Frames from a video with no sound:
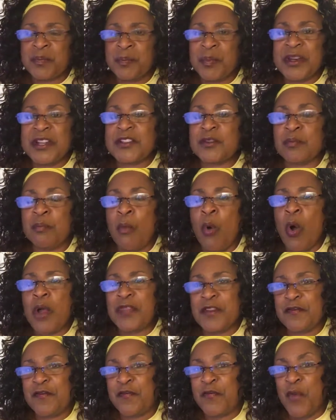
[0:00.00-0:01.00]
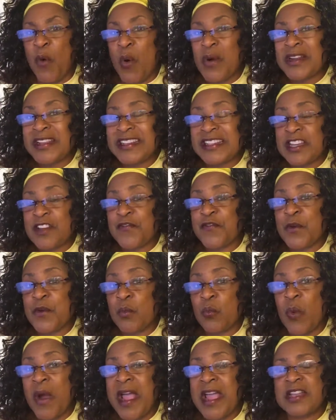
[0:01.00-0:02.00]
but it's more than 40
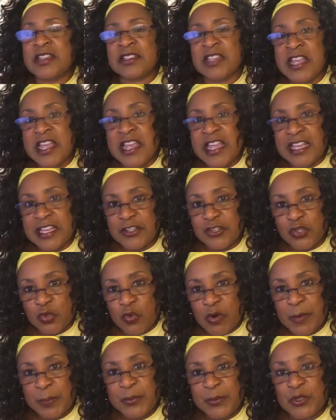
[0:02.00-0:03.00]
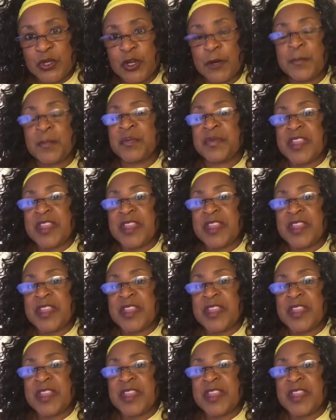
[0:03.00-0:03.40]
different ways in scripture,